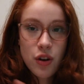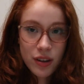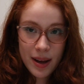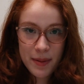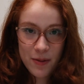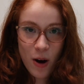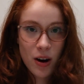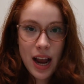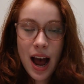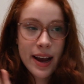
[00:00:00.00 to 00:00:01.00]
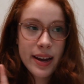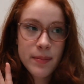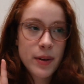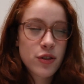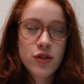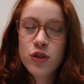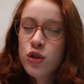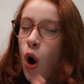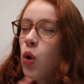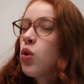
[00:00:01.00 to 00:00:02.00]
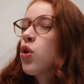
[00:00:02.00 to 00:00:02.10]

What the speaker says: Don't get me wrong, I am so